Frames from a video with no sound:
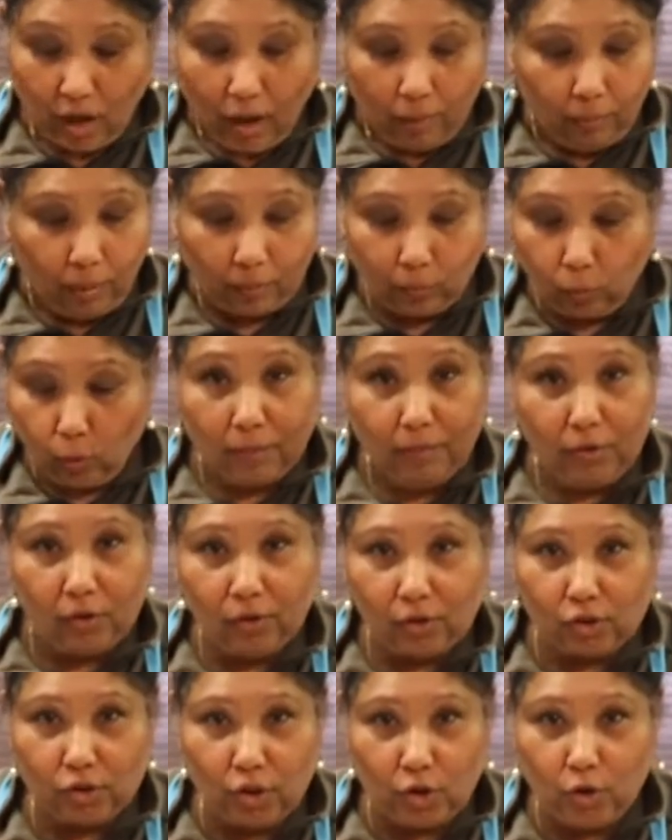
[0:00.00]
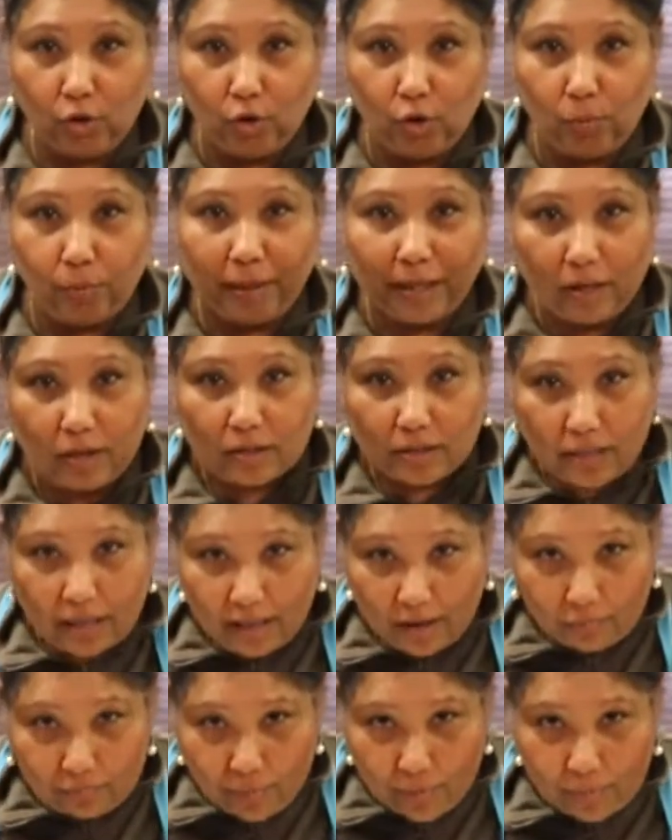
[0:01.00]
But what I'm going to show you, because
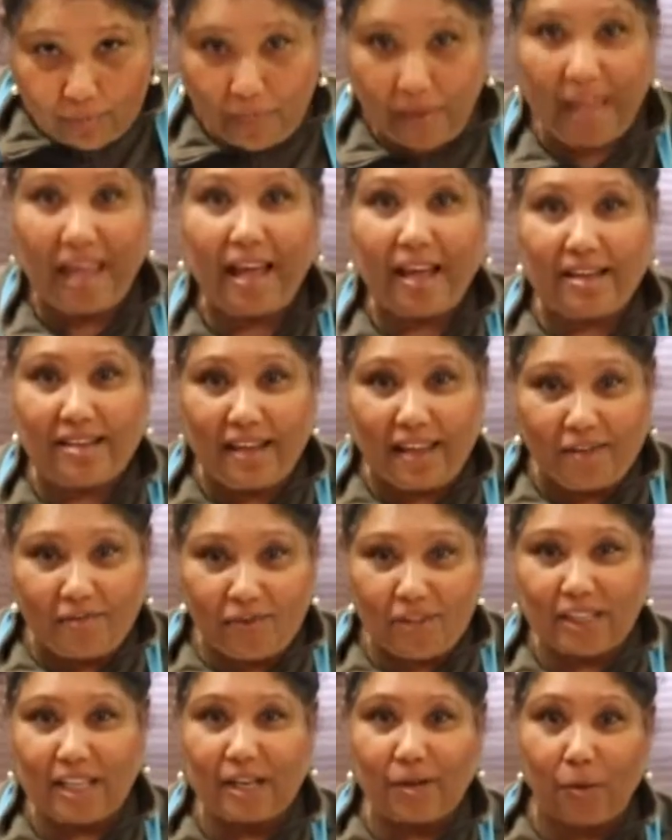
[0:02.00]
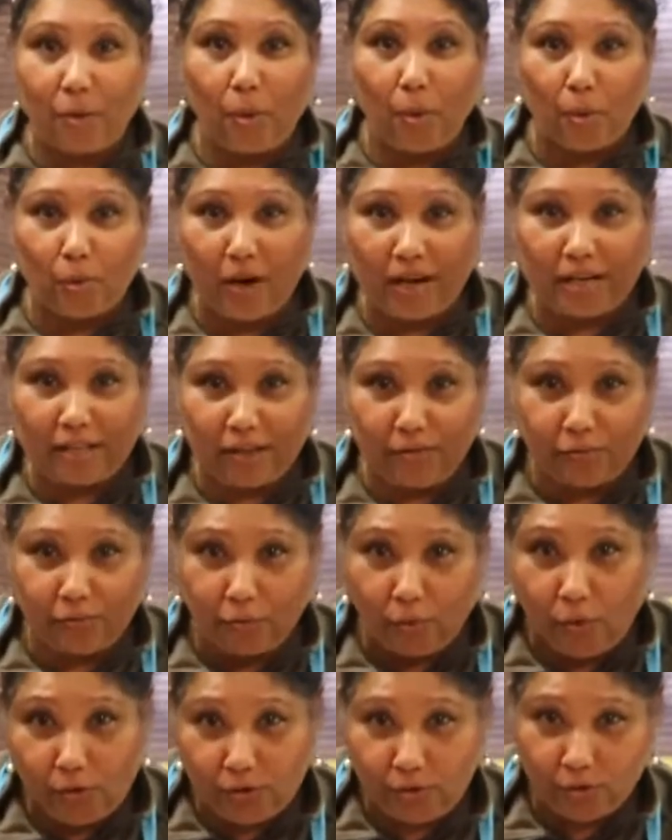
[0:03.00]
I have prepared everything already
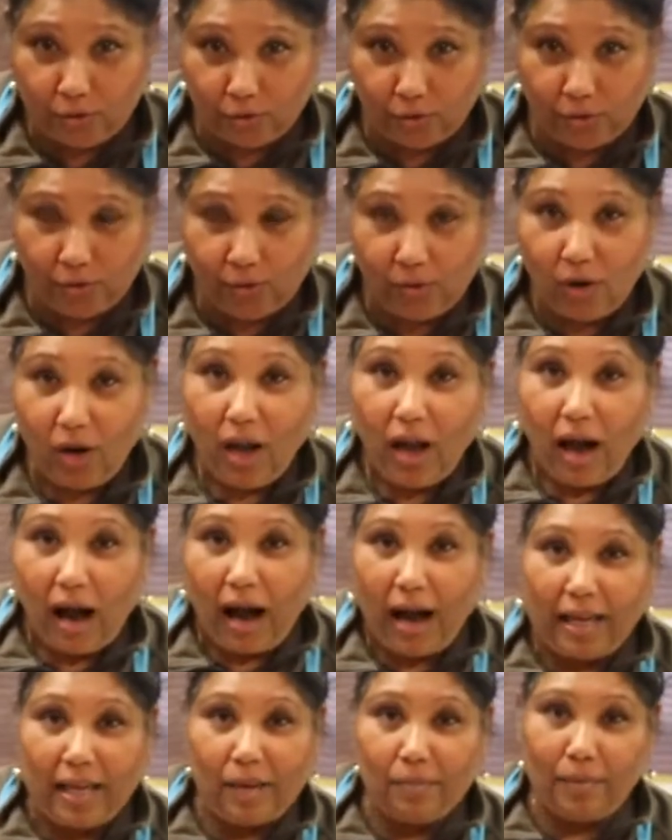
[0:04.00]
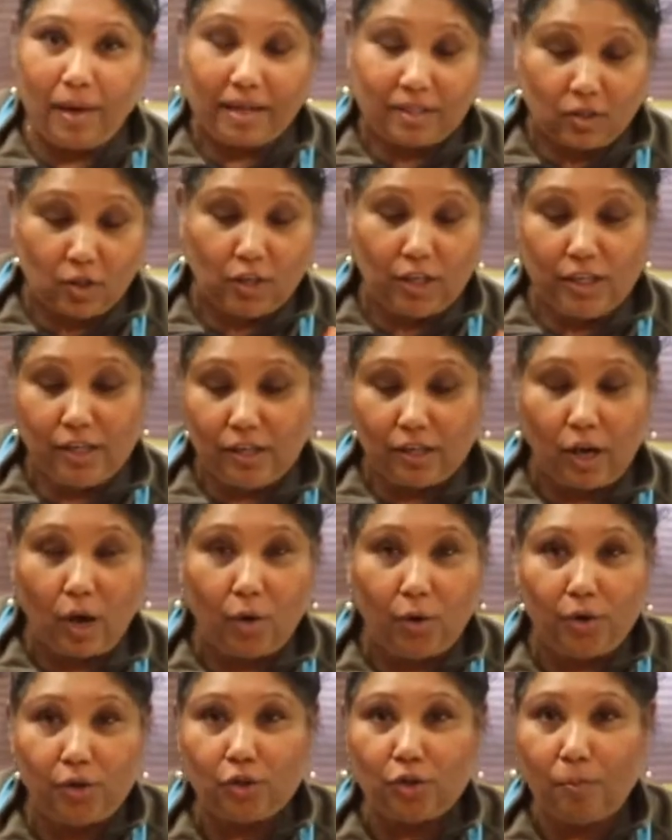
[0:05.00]
for you, I am actually
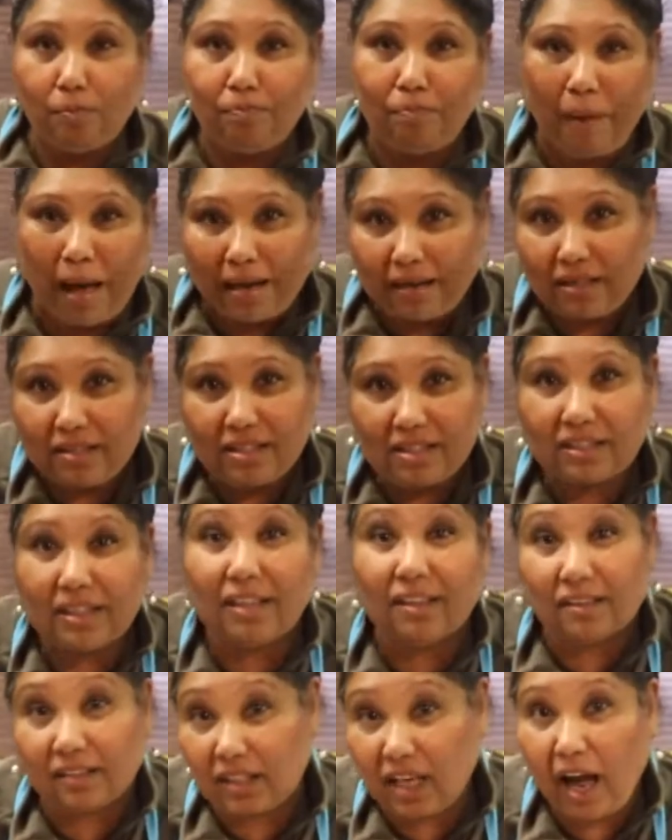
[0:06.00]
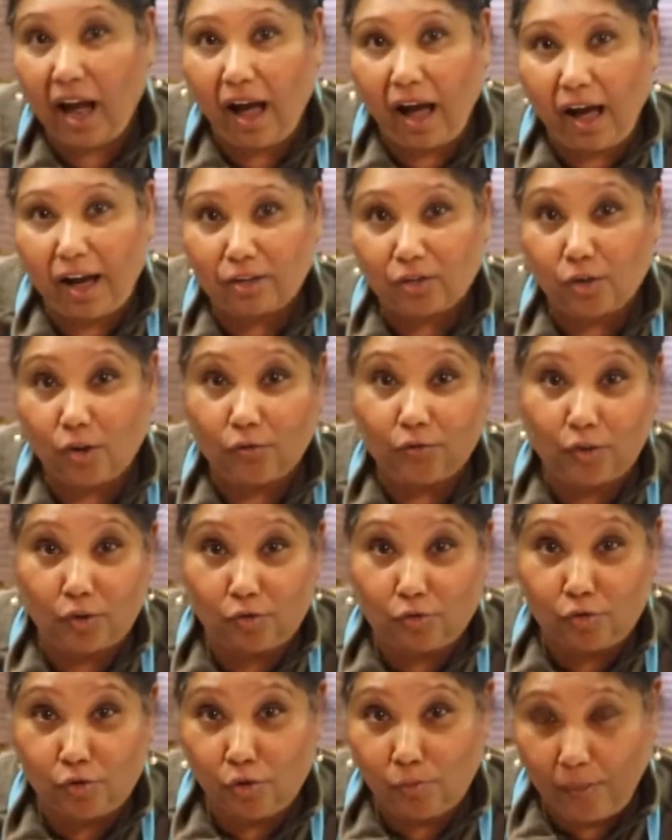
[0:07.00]
going to balance the tart of the
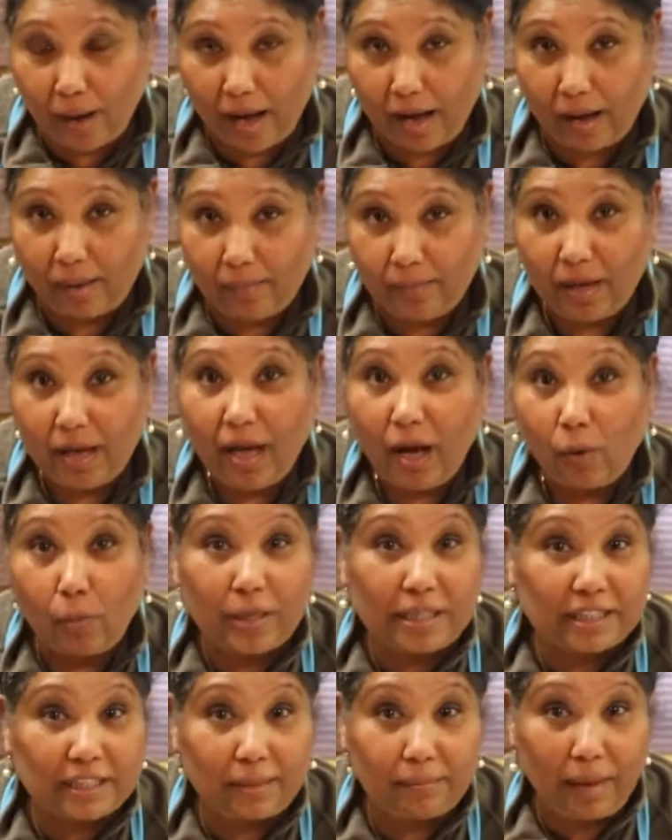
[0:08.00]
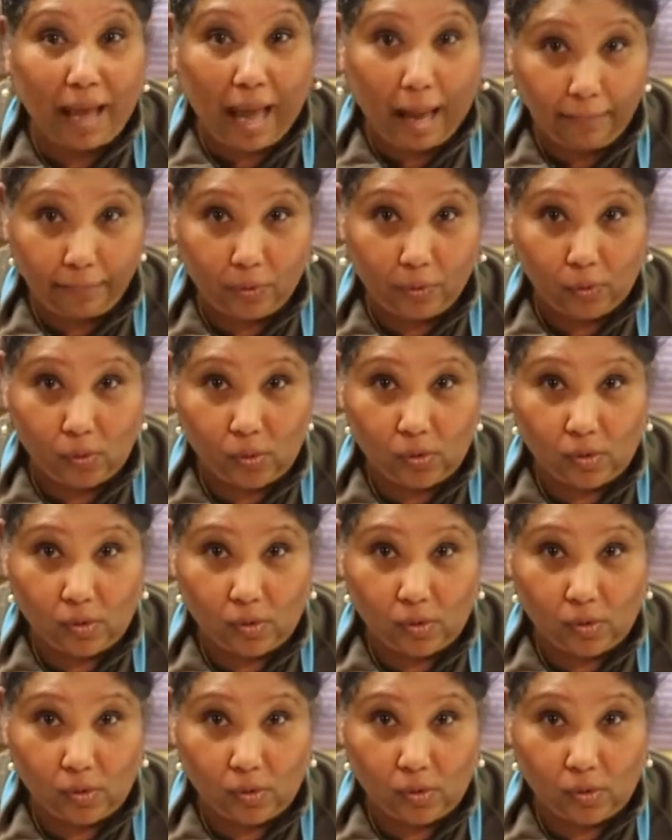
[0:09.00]
rhubarb with some apples.